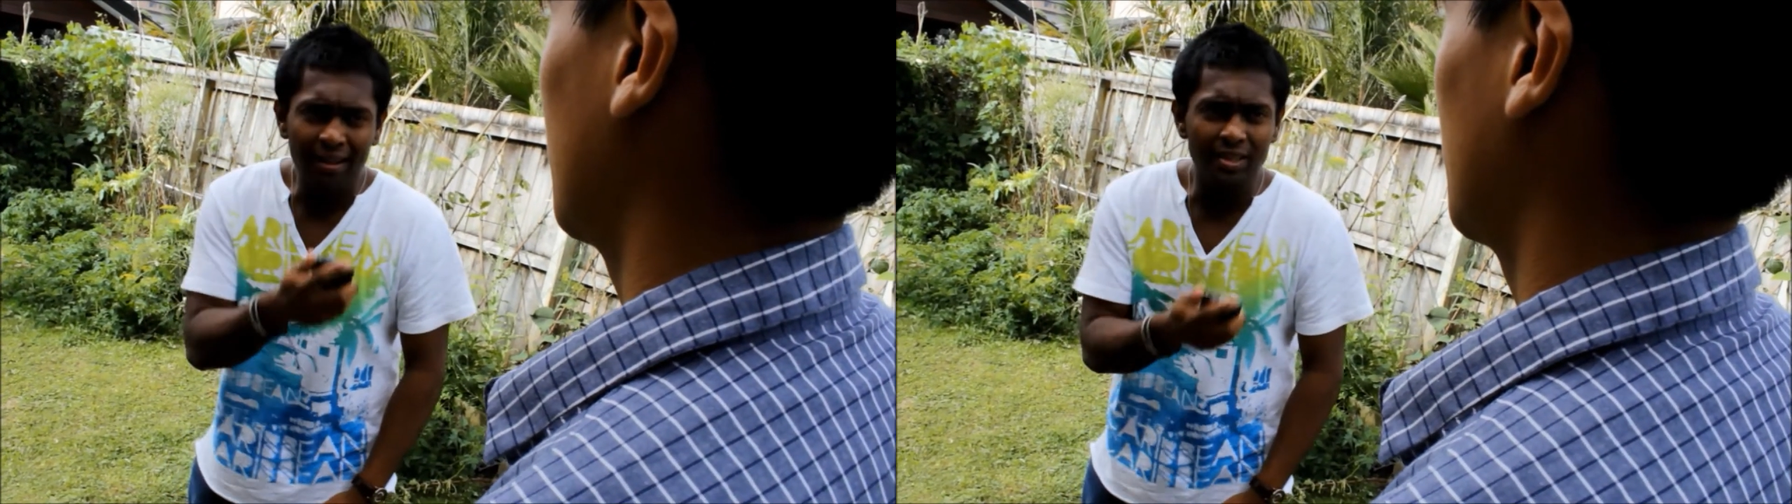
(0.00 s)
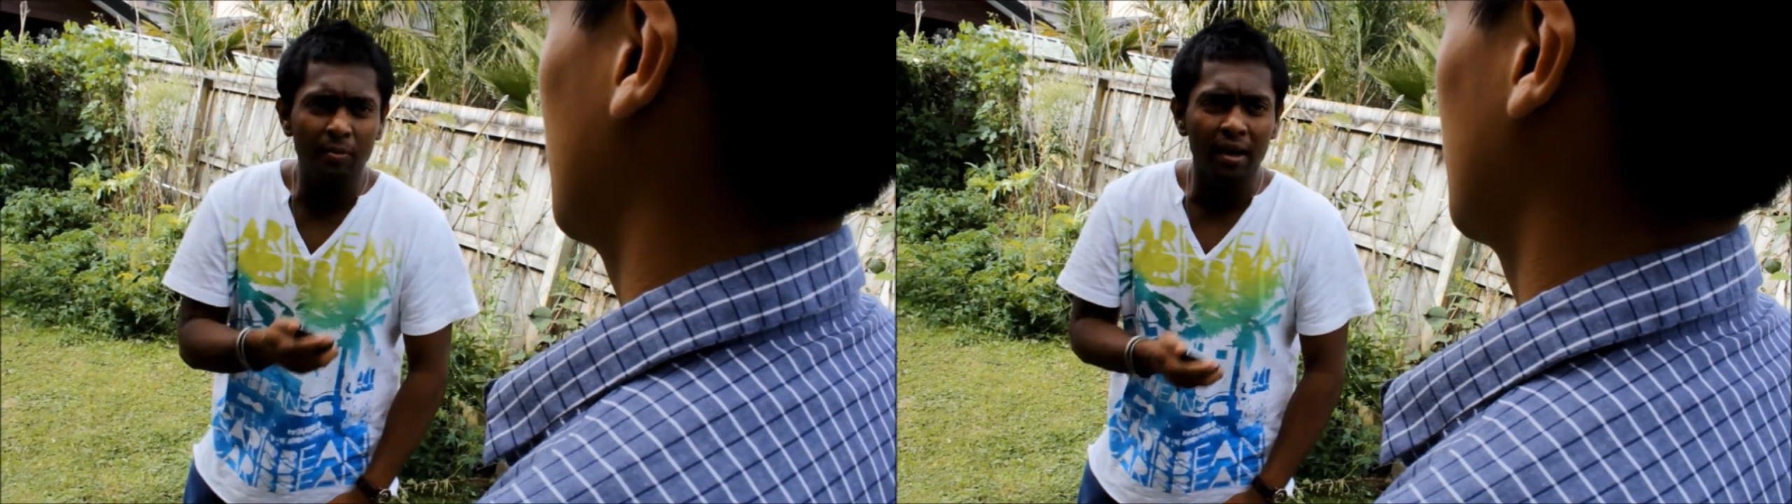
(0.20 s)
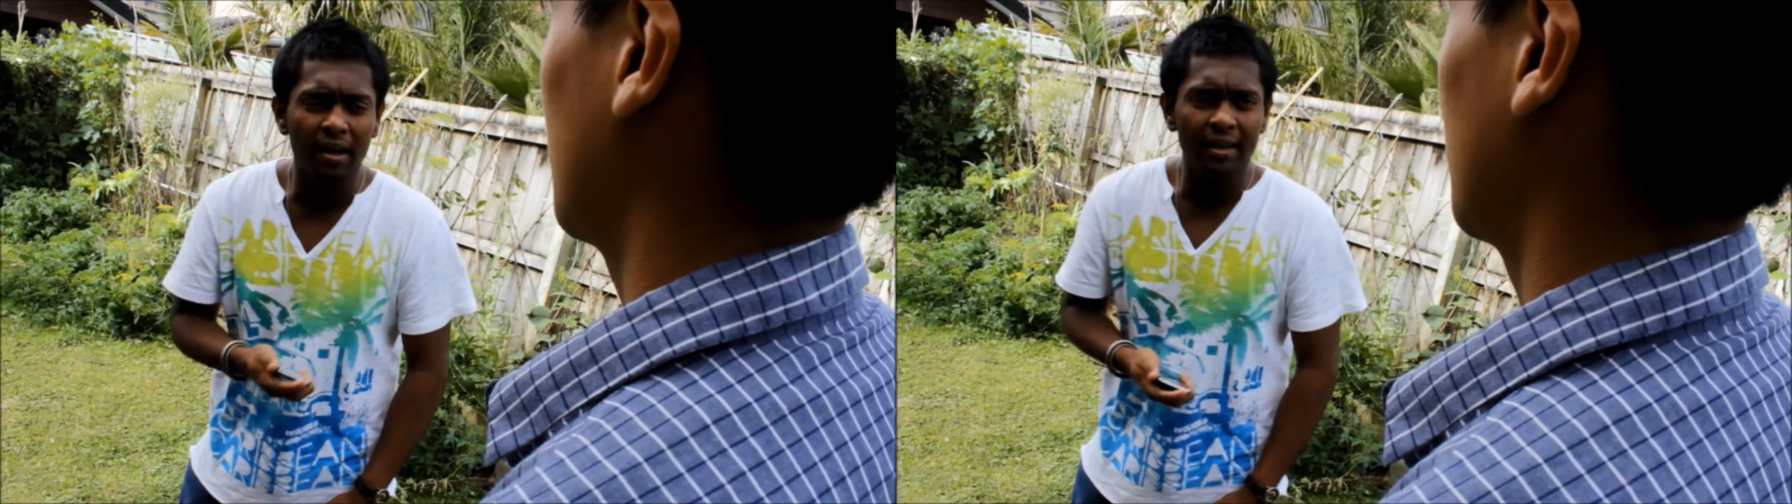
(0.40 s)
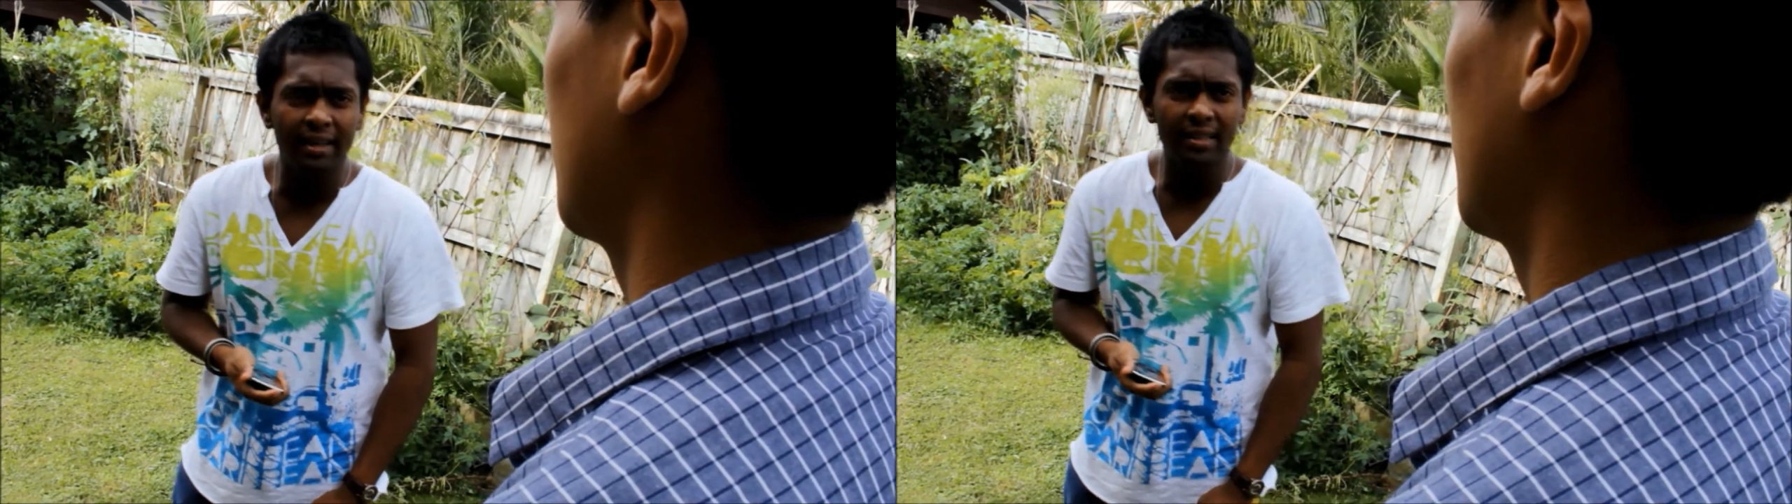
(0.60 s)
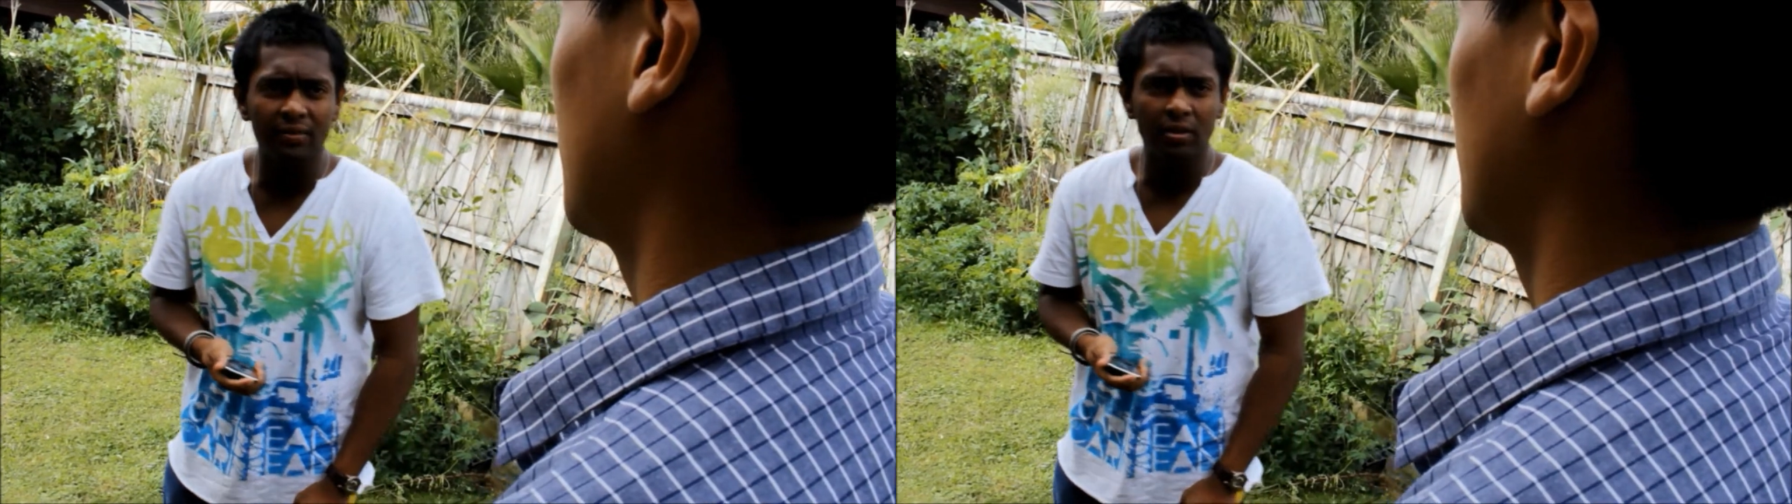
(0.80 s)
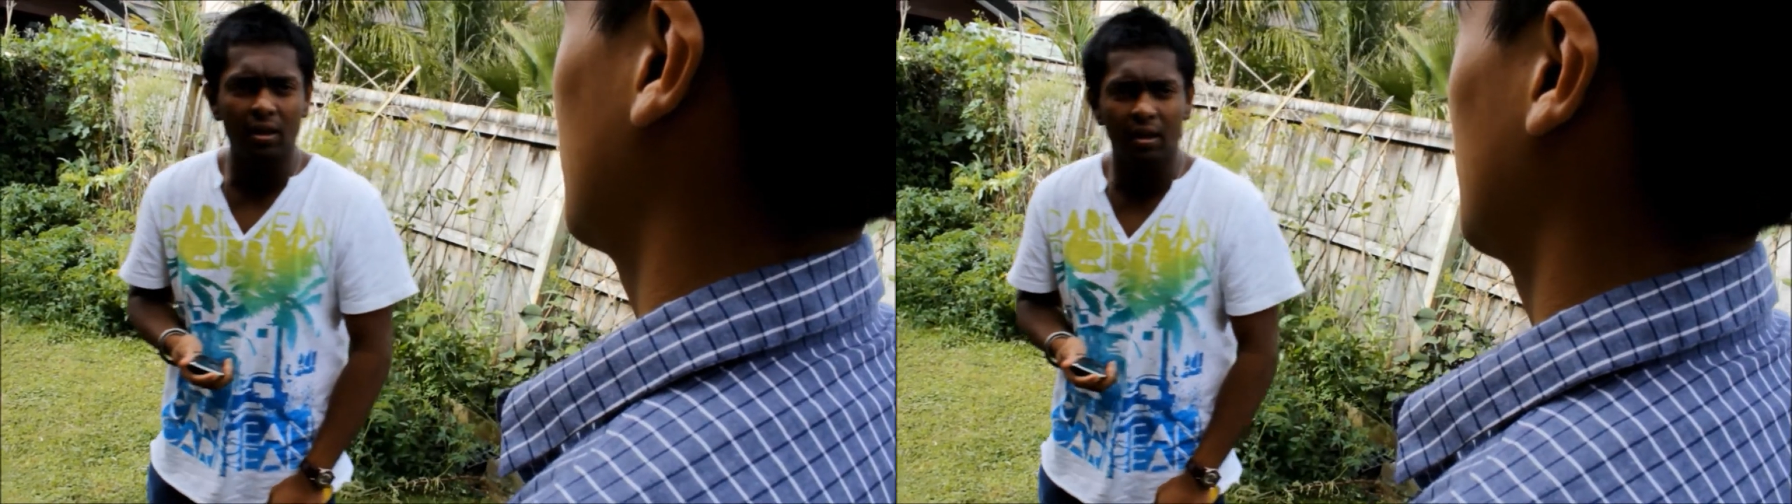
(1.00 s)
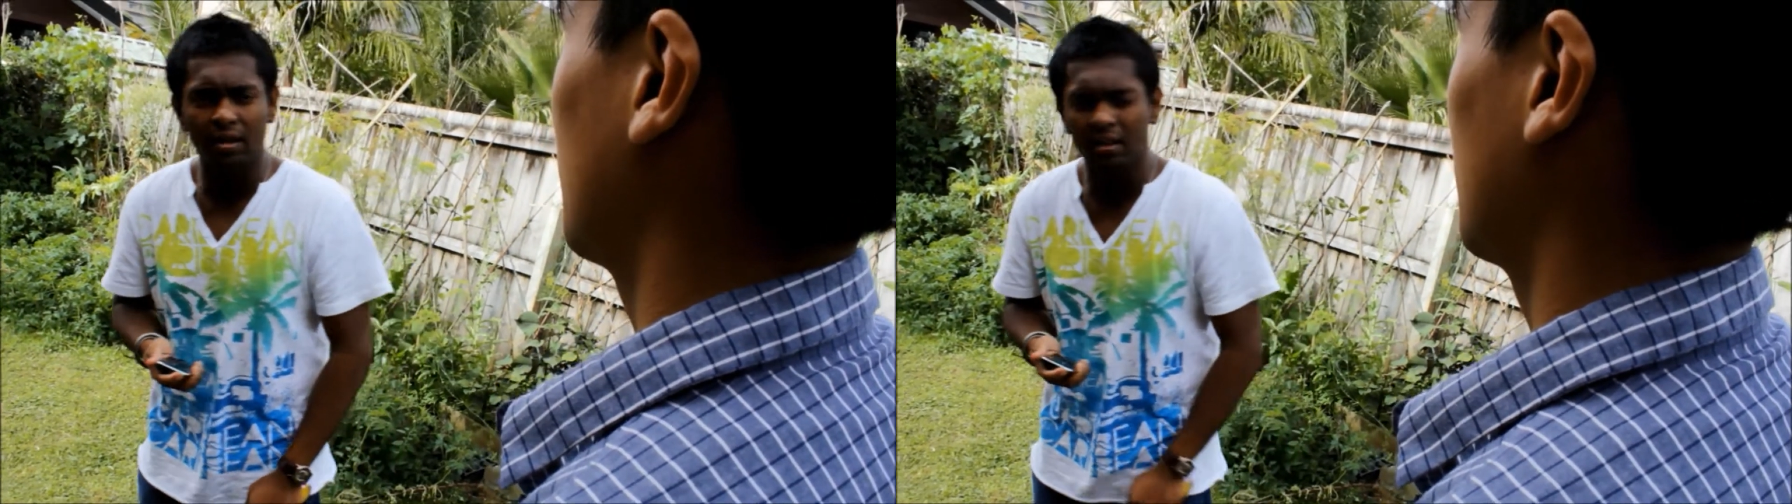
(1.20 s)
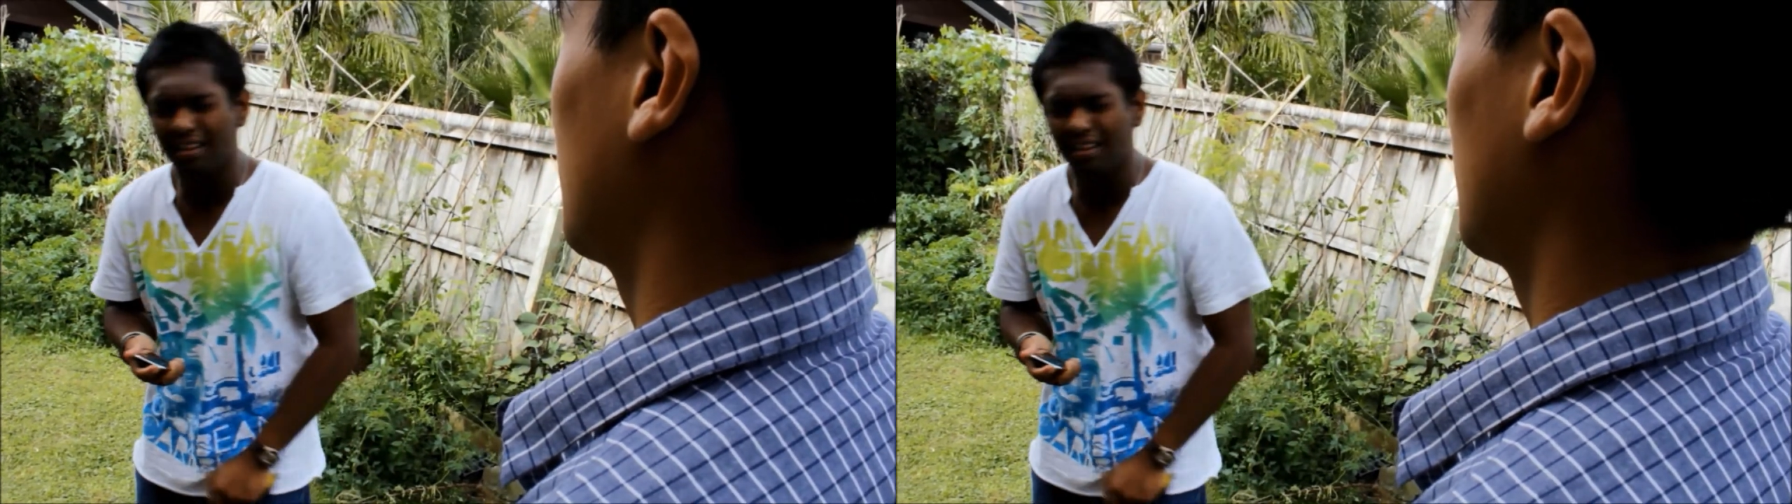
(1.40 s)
other smart ideas have you got?